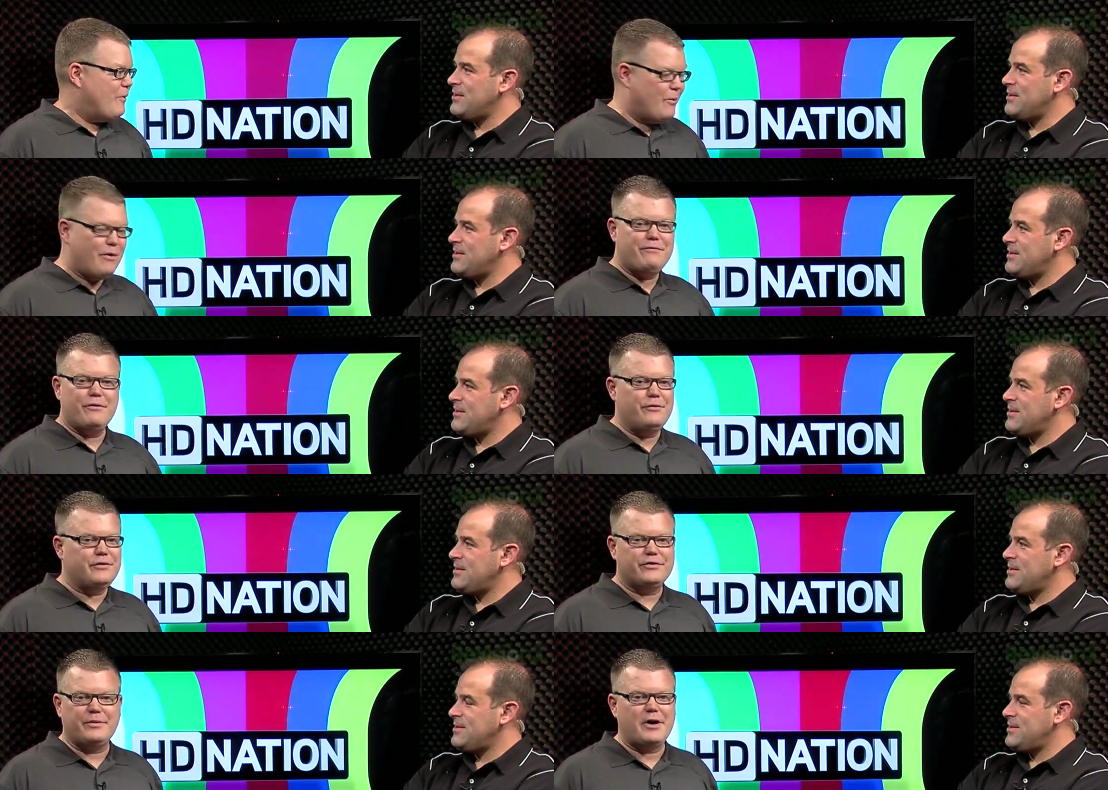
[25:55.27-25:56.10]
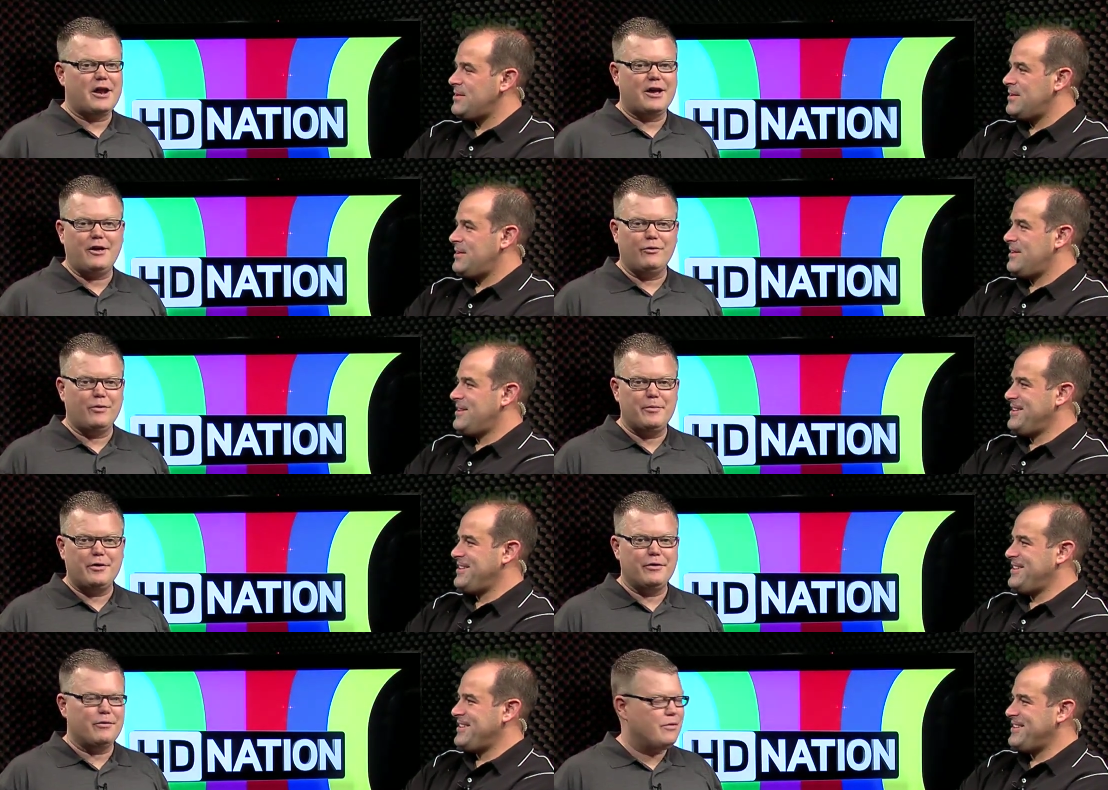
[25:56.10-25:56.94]
Speaker 1: Or if you're using some kind of
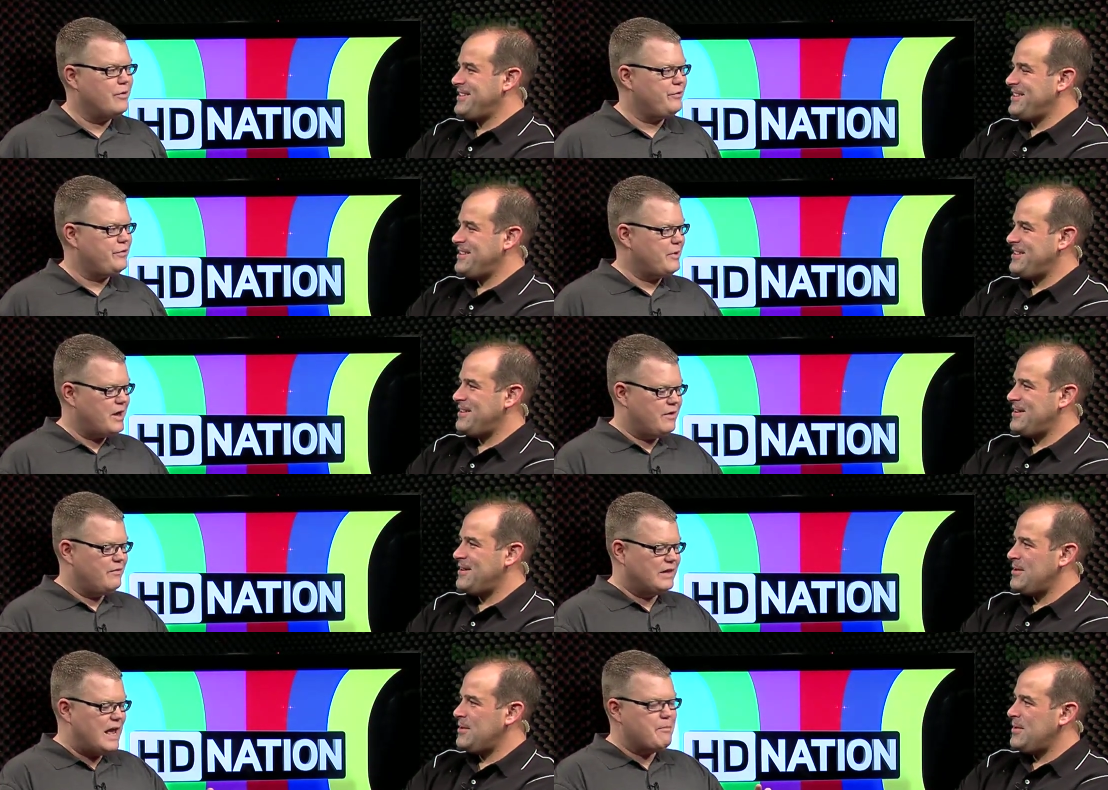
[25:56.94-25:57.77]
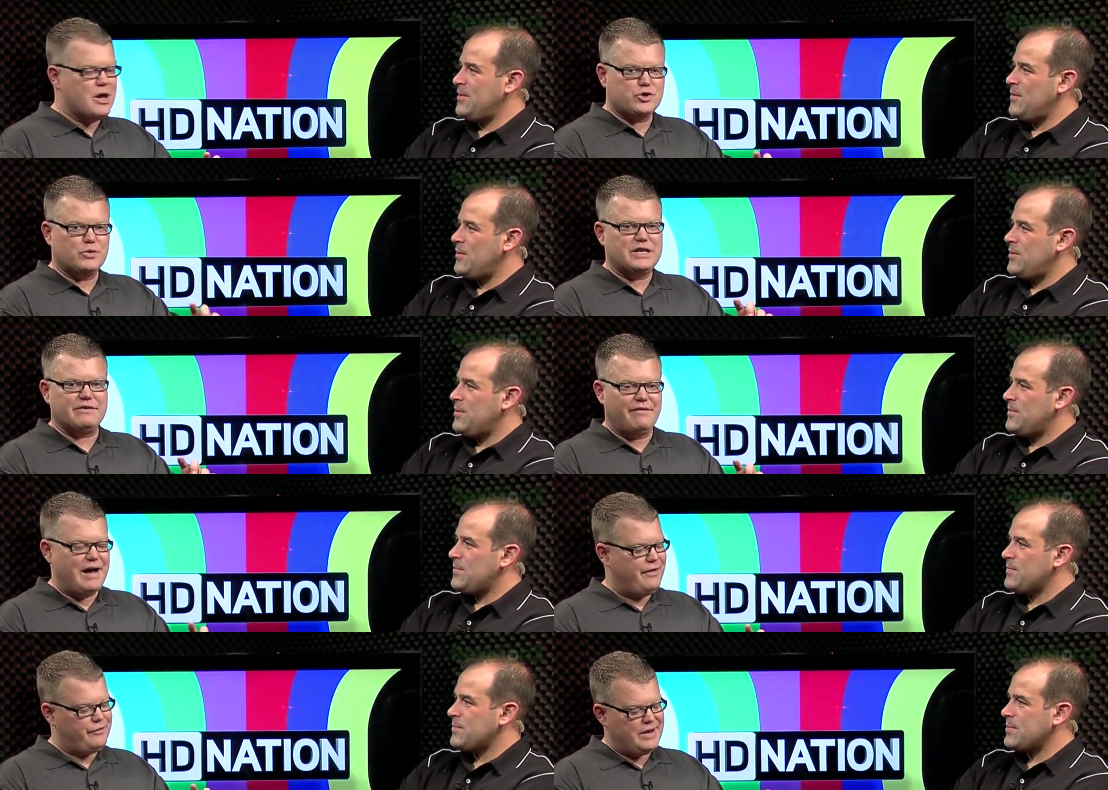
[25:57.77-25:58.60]
colorimeter or some kind of light measuring
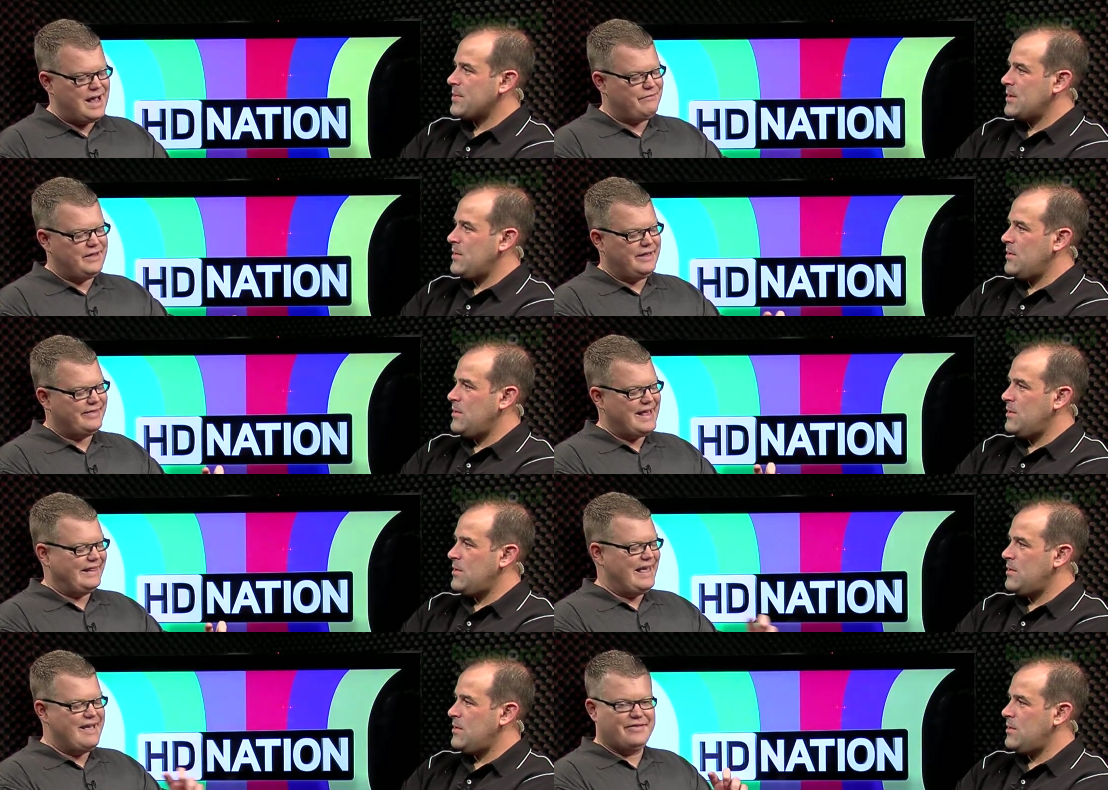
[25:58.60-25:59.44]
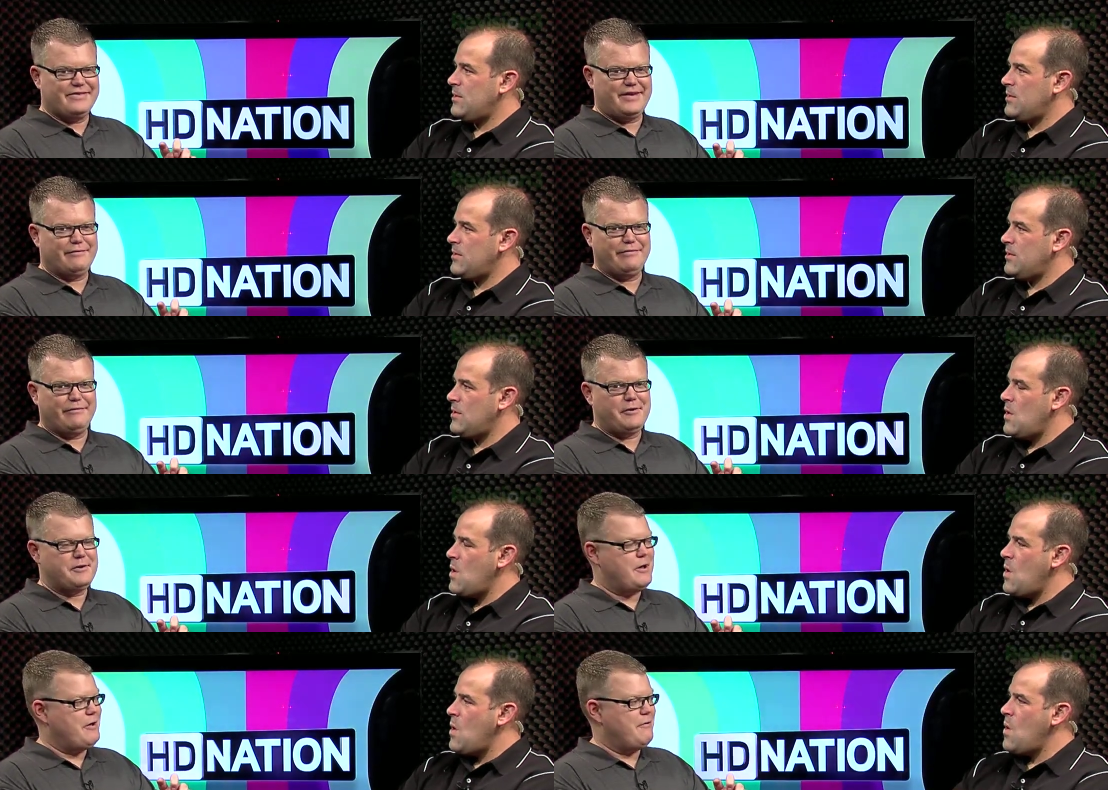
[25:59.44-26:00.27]
device, you'd have to get that lens in
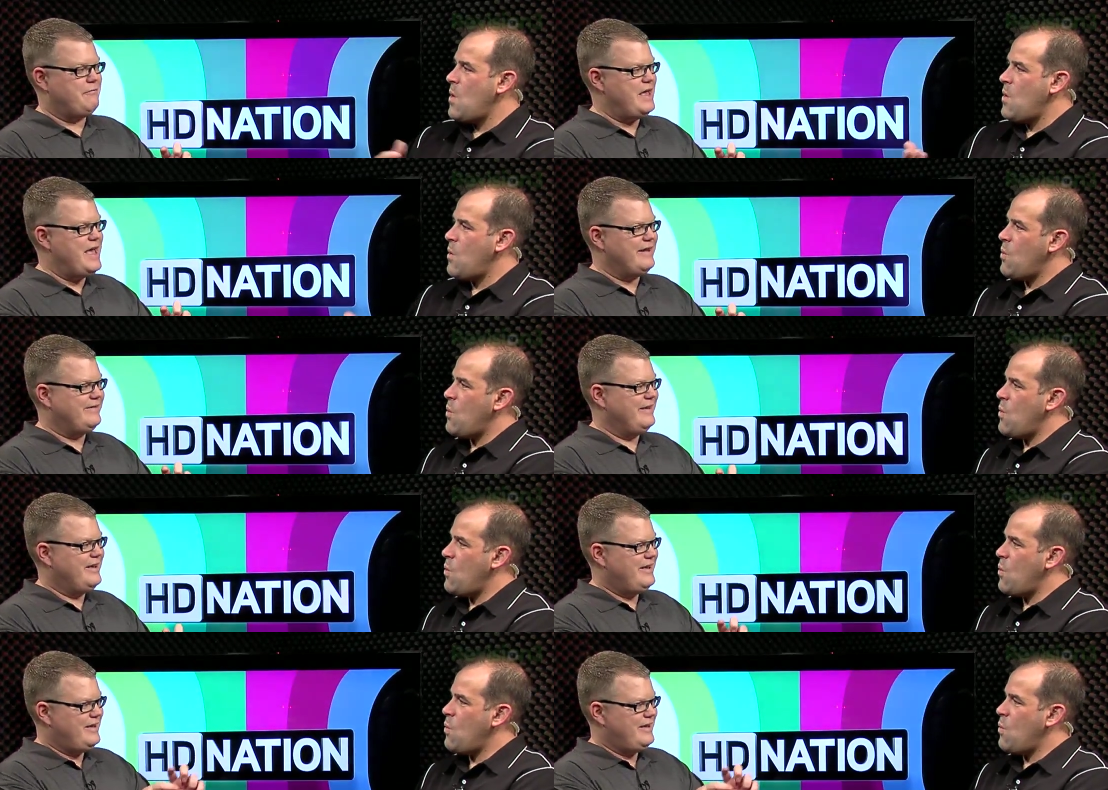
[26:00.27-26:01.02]
front of it